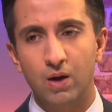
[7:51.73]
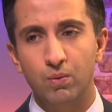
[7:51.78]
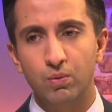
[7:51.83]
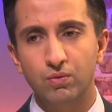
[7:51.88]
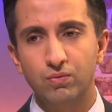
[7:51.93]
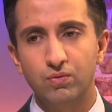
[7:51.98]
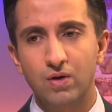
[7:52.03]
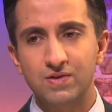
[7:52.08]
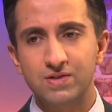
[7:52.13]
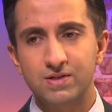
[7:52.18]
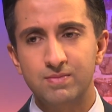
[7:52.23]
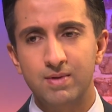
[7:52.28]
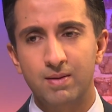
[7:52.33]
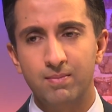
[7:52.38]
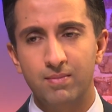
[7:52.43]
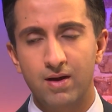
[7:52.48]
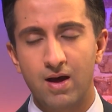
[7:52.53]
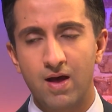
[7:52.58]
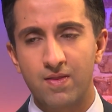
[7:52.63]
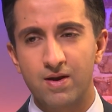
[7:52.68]
We'll run
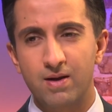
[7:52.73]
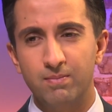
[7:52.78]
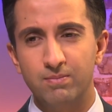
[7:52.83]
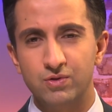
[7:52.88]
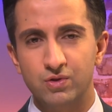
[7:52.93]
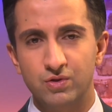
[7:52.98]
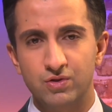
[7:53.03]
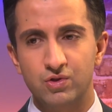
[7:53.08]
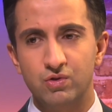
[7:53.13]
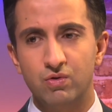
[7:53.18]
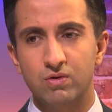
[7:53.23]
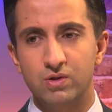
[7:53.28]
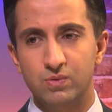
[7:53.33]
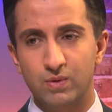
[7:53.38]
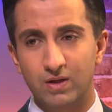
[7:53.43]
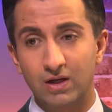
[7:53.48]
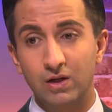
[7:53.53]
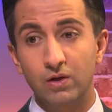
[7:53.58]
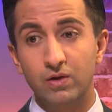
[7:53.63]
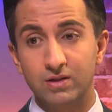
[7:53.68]
some other numbers on the screen as
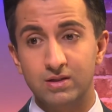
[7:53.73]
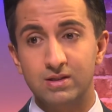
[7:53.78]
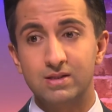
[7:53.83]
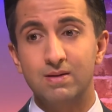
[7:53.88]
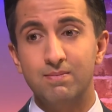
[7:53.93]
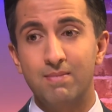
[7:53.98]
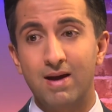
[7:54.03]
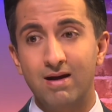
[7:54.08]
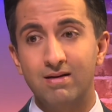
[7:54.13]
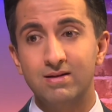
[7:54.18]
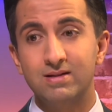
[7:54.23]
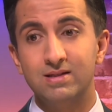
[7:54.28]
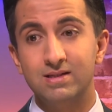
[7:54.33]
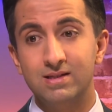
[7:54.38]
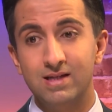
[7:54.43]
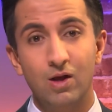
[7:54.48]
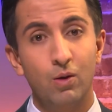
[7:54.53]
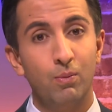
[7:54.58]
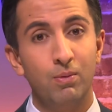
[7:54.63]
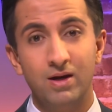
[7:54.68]
well, including the
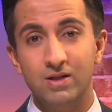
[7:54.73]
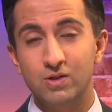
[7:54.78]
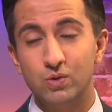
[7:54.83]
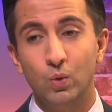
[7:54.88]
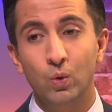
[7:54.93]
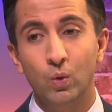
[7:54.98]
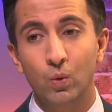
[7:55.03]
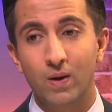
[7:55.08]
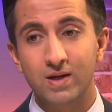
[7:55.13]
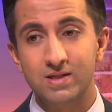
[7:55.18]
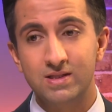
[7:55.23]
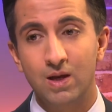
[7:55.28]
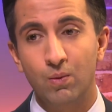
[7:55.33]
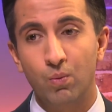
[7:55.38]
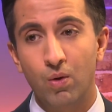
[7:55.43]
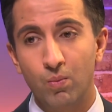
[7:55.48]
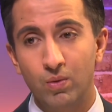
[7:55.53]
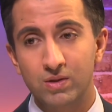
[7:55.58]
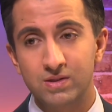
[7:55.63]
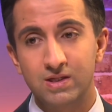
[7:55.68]
Samaritans helpline. It's always there,
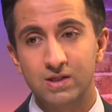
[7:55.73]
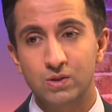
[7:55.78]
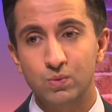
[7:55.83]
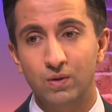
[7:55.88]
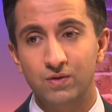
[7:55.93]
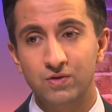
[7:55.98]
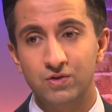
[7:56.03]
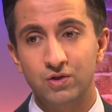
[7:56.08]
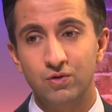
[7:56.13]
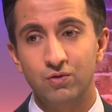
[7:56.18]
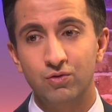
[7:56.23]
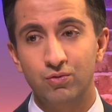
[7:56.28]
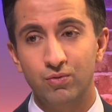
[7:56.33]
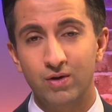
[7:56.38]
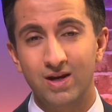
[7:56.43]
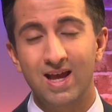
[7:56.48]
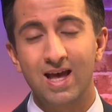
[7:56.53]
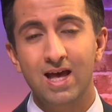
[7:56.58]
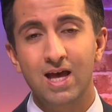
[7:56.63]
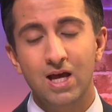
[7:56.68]

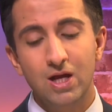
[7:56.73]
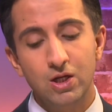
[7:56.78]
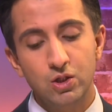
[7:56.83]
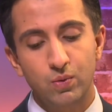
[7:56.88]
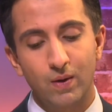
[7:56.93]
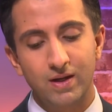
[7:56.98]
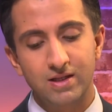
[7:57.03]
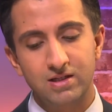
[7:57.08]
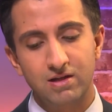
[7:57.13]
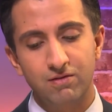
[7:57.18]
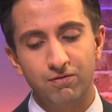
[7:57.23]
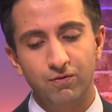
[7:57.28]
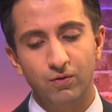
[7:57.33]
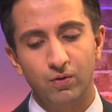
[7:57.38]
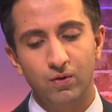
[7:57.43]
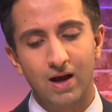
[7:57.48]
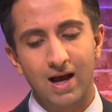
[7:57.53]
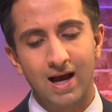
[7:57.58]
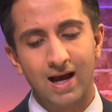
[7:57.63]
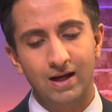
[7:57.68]
116123,
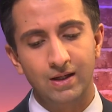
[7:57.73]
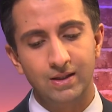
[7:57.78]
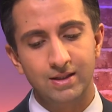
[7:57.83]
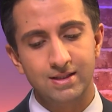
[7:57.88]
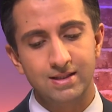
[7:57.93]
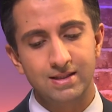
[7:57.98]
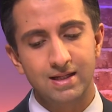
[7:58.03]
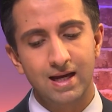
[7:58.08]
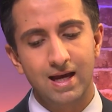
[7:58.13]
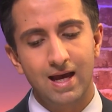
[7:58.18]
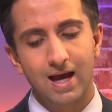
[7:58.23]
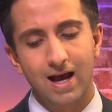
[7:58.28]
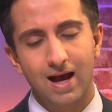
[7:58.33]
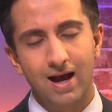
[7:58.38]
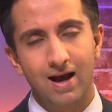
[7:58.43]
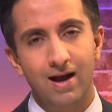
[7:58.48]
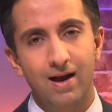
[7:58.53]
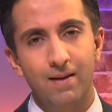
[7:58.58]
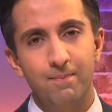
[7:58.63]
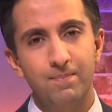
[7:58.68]
24 hours
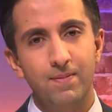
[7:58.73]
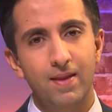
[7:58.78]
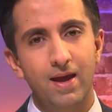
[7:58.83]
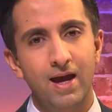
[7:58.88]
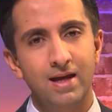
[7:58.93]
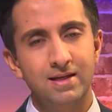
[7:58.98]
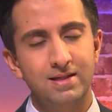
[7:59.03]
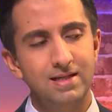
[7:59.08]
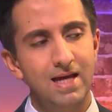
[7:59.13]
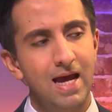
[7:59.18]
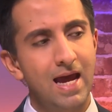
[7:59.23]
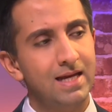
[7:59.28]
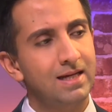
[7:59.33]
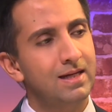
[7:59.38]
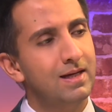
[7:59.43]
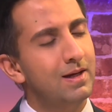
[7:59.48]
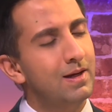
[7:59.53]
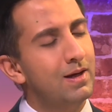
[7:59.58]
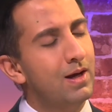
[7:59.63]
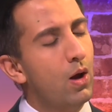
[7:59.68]
a
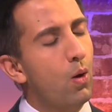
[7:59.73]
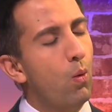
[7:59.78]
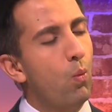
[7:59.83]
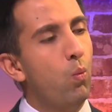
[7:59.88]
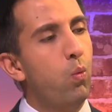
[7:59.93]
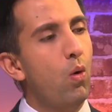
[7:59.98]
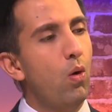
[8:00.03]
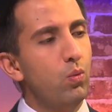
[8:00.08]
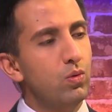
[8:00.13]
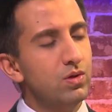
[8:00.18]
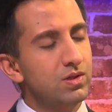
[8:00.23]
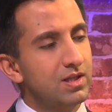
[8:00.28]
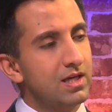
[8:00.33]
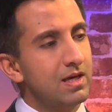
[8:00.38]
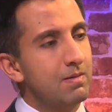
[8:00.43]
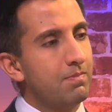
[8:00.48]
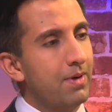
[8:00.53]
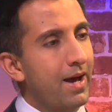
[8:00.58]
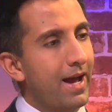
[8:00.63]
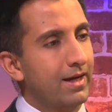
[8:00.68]
day. What was
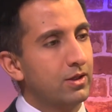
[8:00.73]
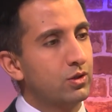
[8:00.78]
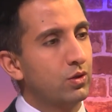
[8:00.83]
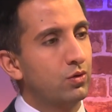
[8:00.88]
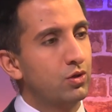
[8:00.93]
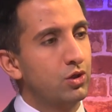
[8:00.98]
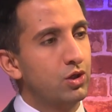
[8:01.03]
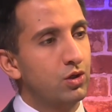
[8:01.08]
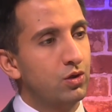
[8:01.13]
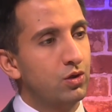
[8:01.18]
the impact on